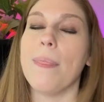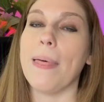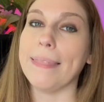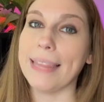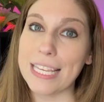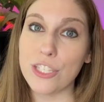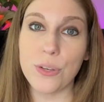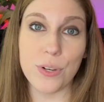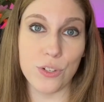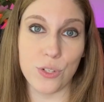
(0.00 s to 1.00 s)
The less
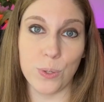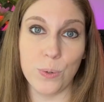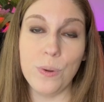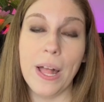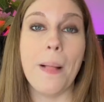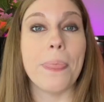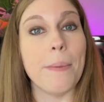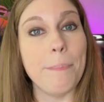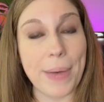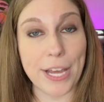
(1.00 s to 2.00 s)
you can do,
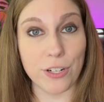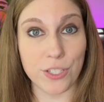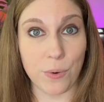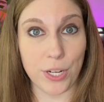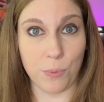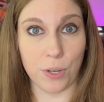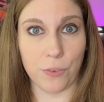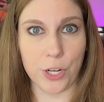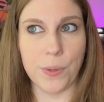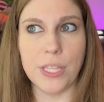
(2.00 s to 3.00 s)
the better it's going to work for you.